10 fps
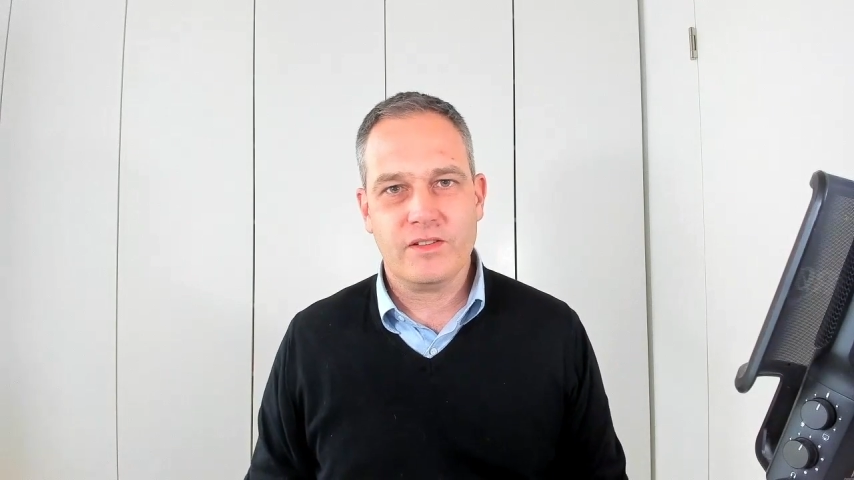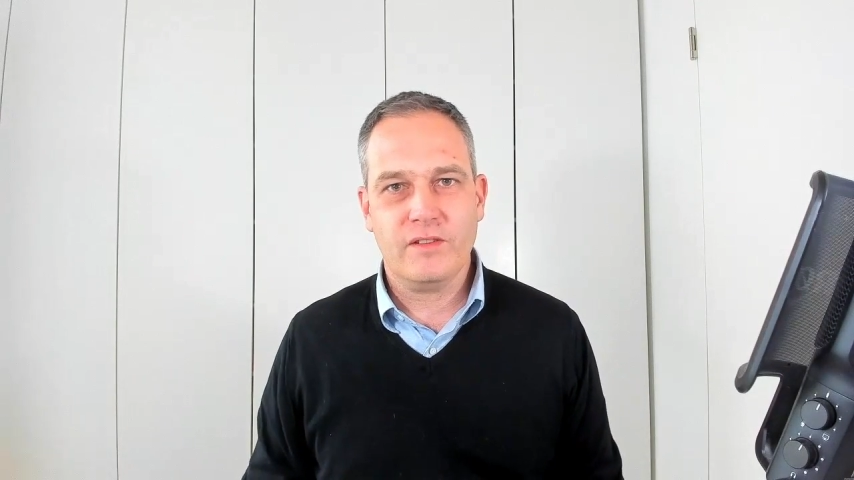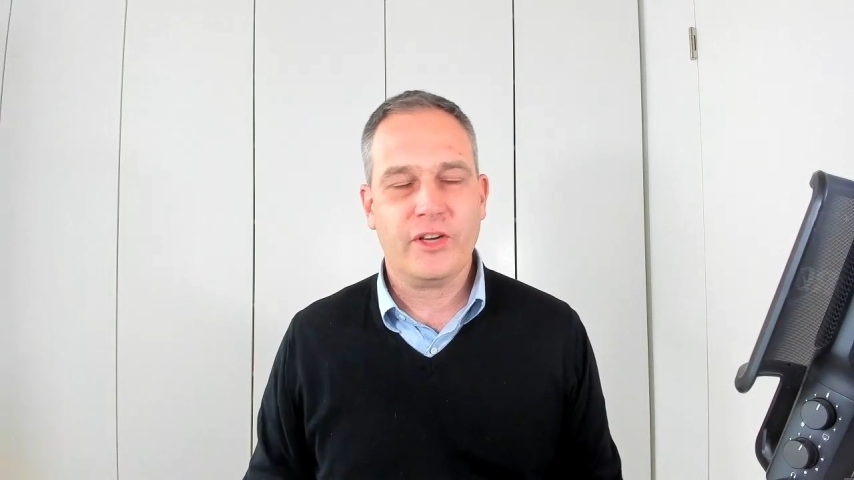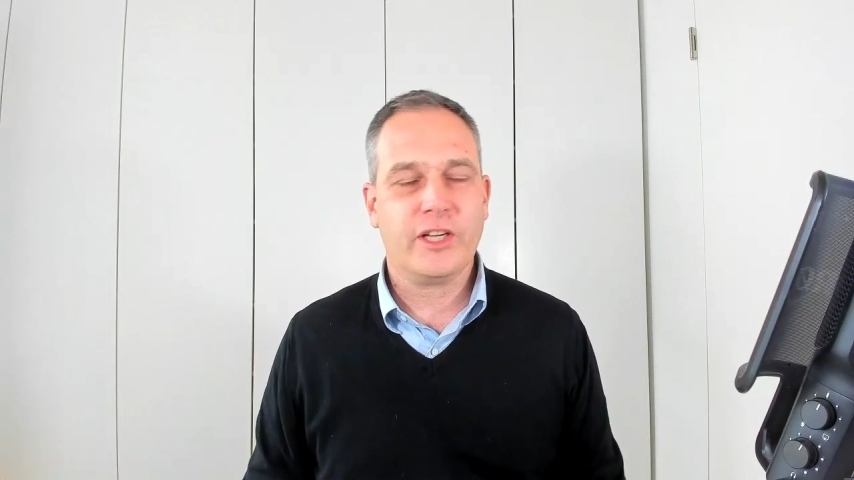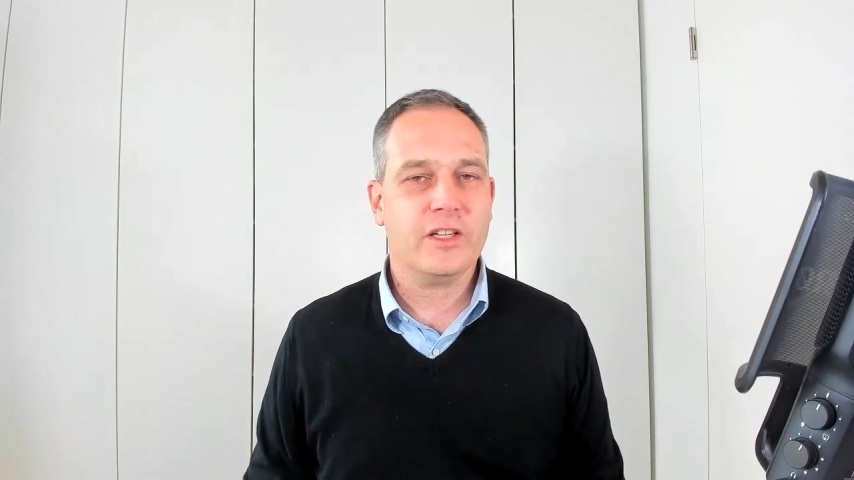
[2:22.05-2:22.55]
And
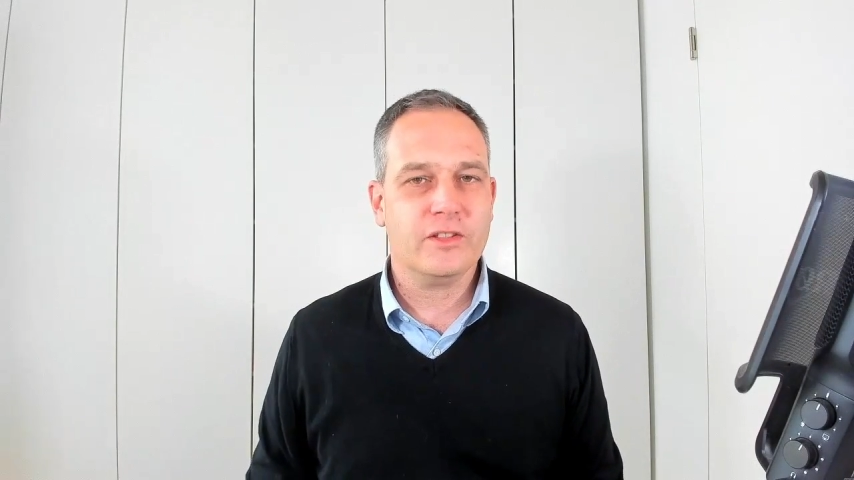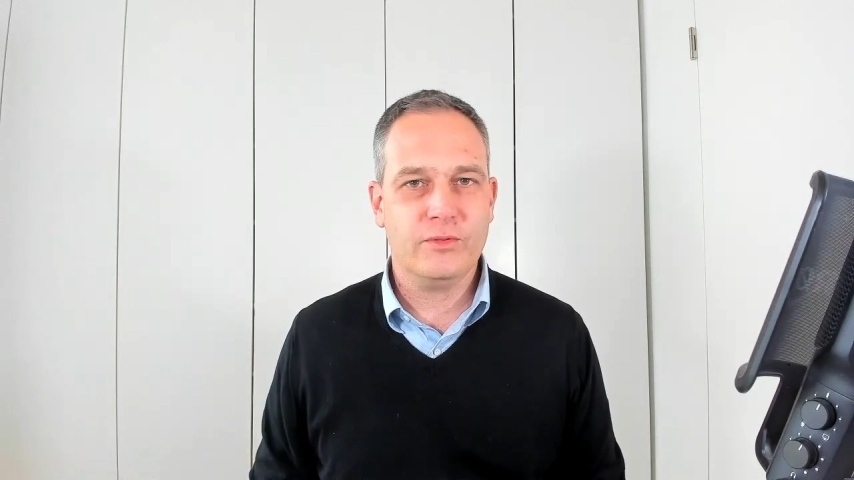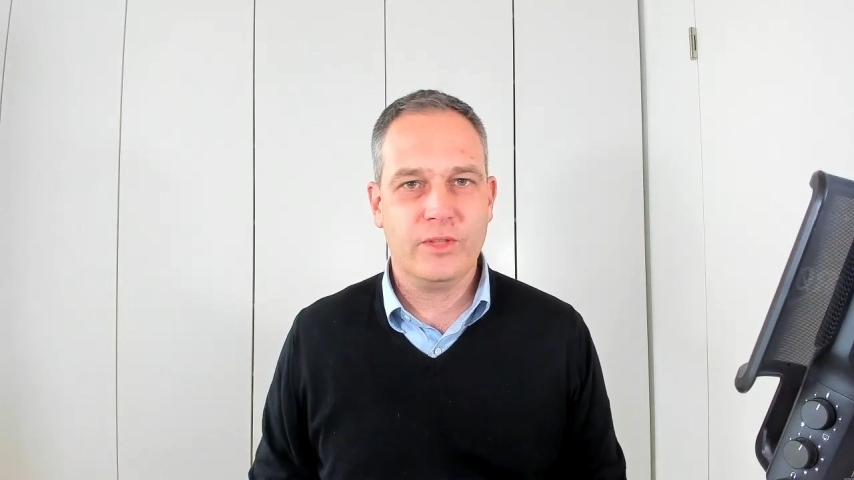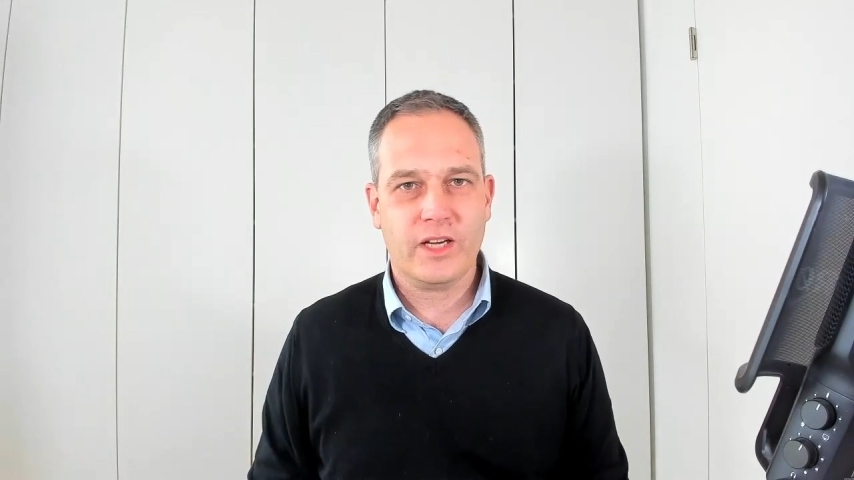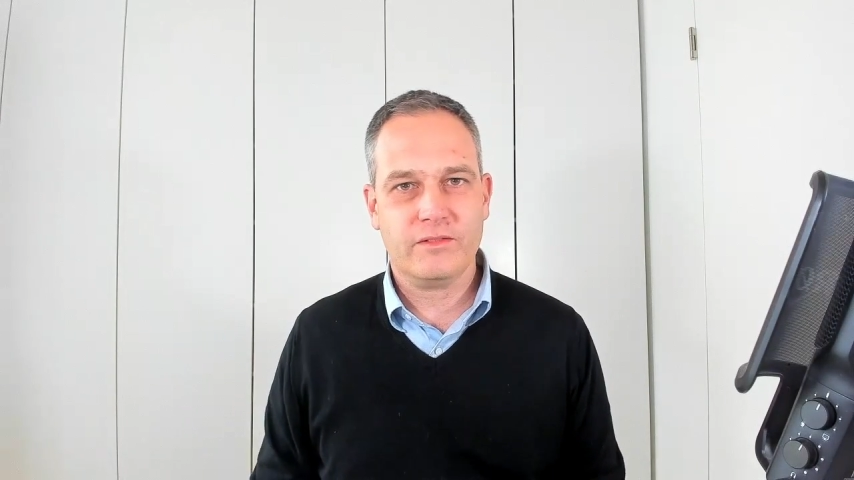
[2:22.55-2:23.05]
if I can't
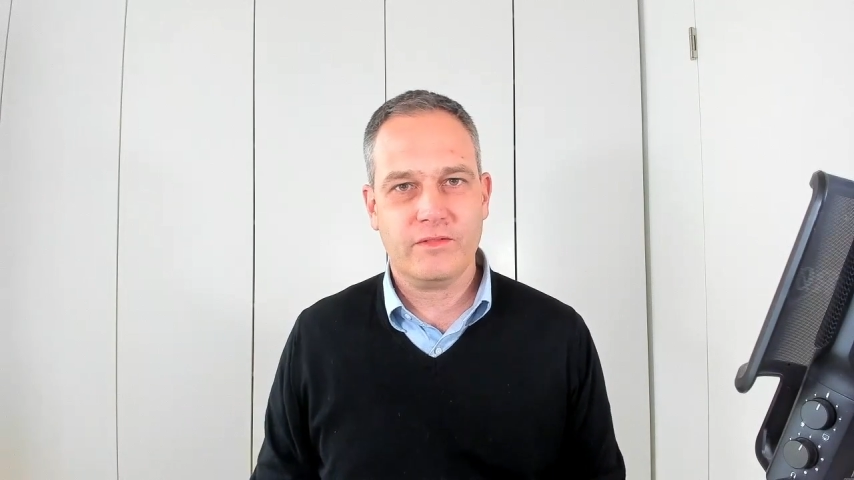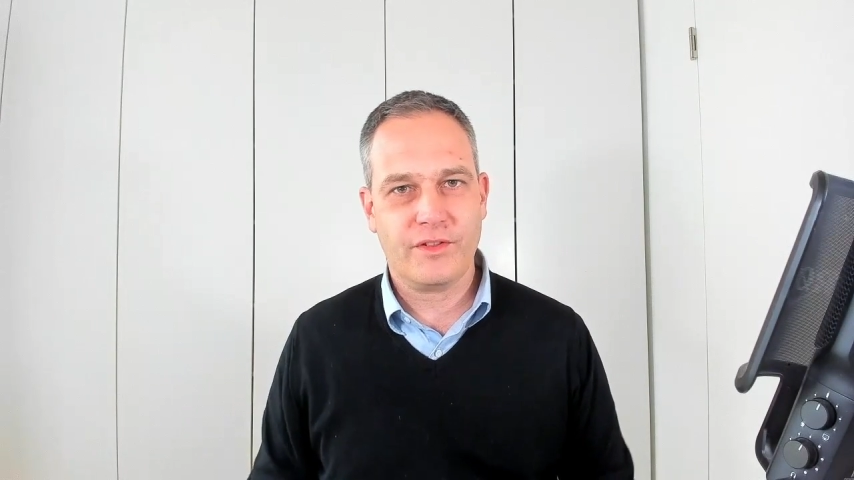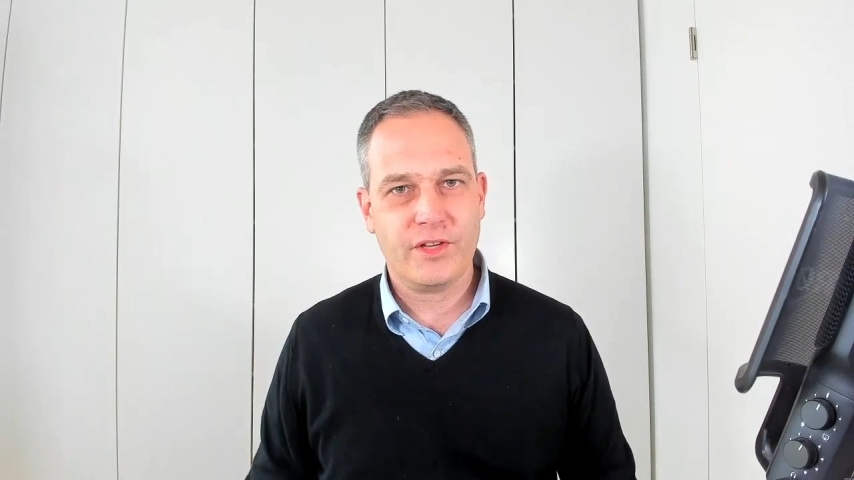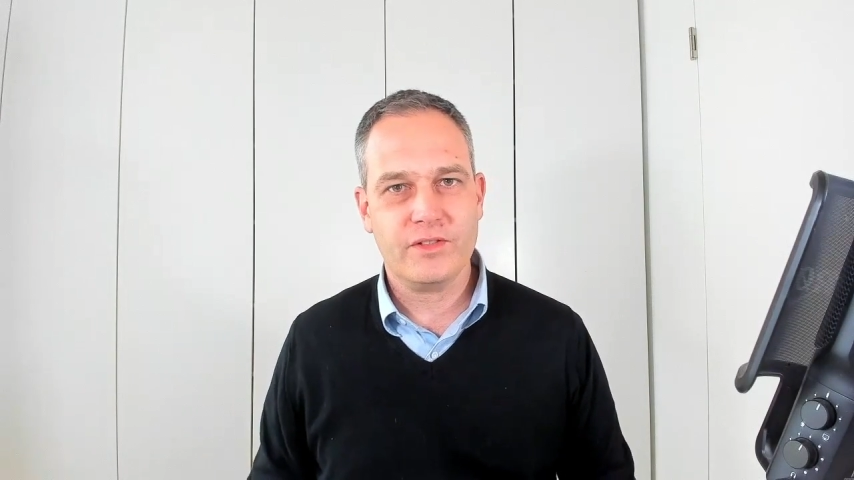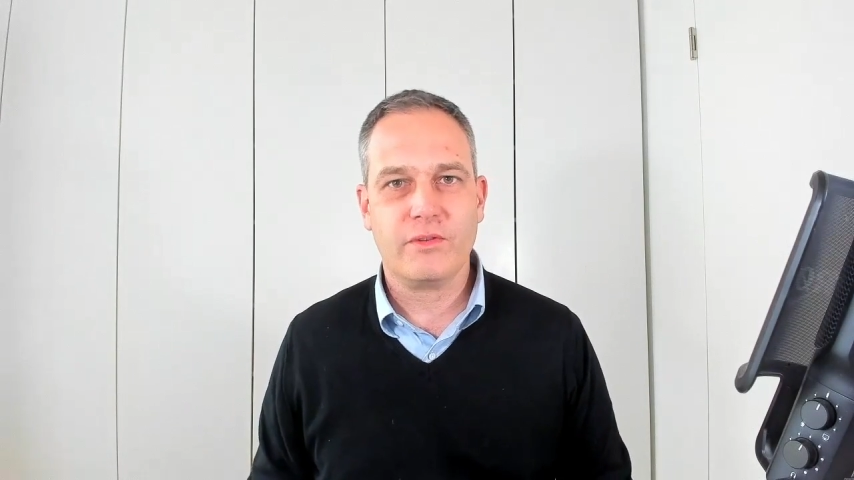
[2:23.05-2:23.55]
do that, the
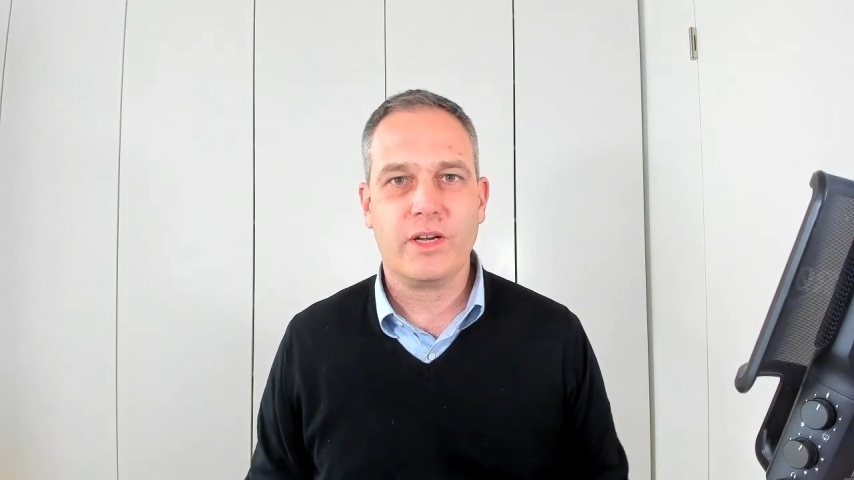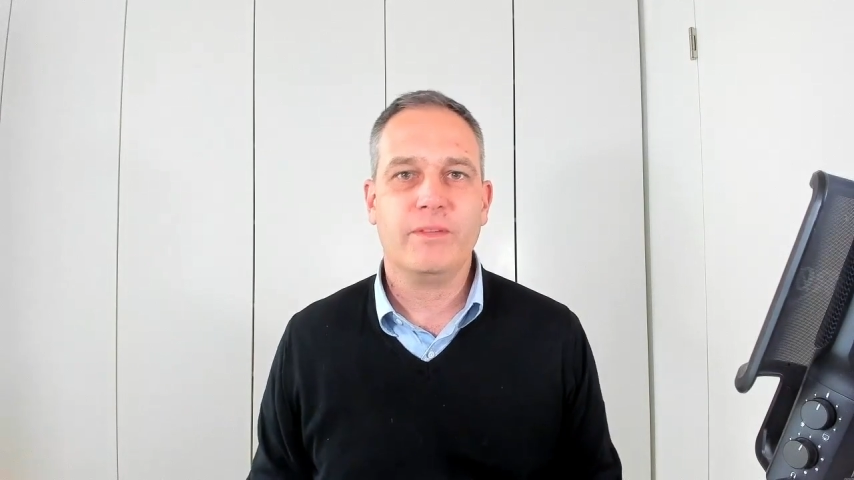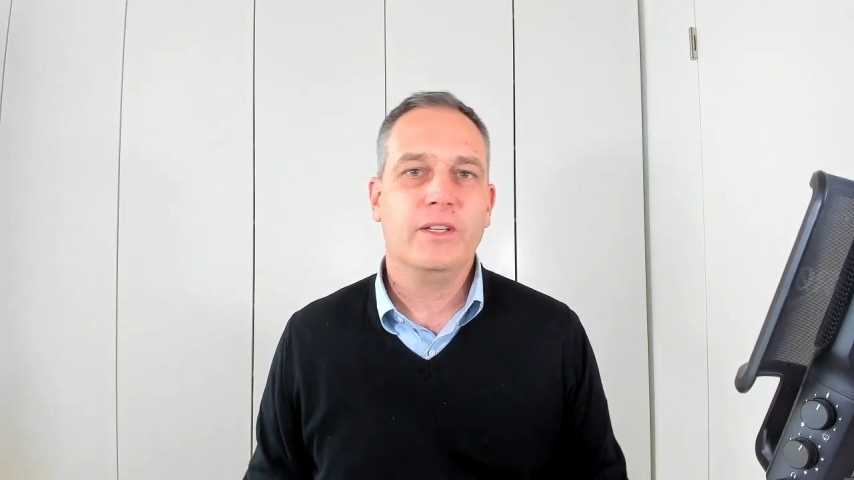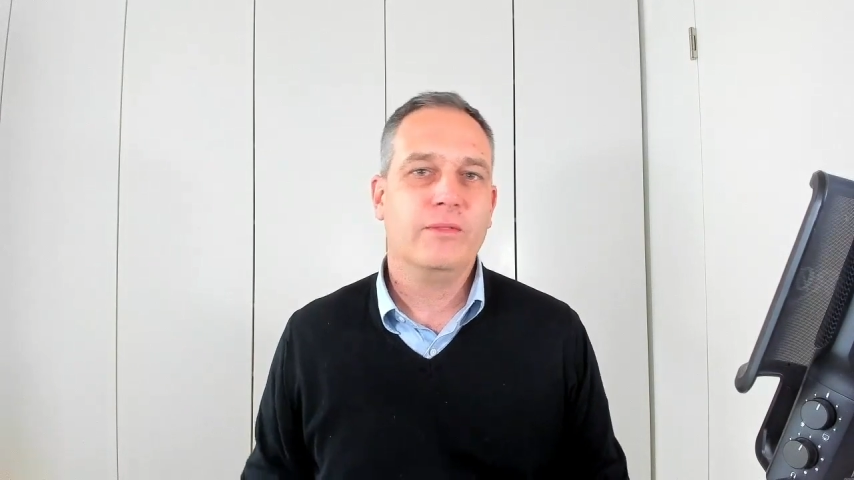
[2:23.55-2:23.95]
thing is crap.